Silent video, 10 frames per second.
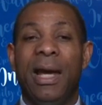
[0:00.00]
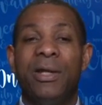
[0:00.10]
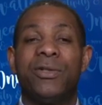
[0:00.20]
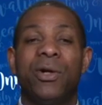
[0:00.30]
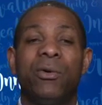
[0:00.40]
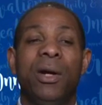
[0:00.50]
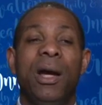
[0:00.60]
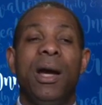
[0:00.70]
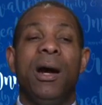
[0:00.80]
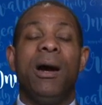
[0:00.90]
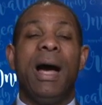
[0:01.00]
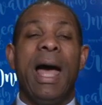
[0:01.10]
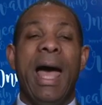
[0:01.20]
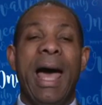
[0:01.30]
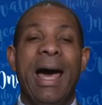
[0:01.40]
And so
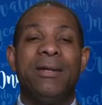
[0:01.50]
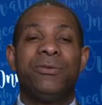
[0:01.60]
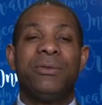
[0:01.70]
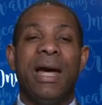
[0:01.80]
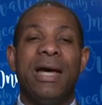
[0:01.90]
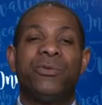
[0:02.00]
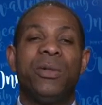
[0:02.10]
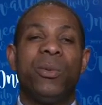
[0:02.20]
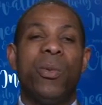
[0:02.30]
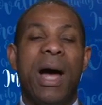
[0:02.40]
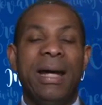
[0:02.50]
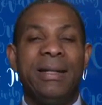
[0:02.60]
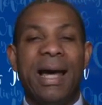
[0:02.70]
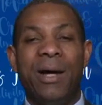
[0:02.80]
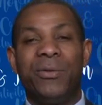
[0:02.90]
as we
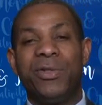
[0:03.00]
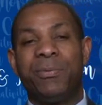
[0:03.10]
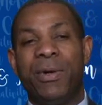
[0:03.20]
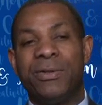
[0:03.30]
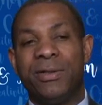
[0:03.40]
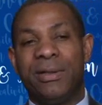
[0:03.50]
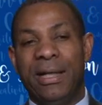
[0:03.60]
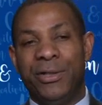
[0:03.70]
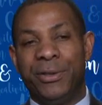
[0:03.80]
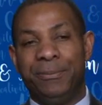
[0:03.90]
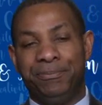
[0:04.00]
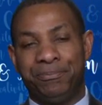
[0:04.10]
wind down this presentation,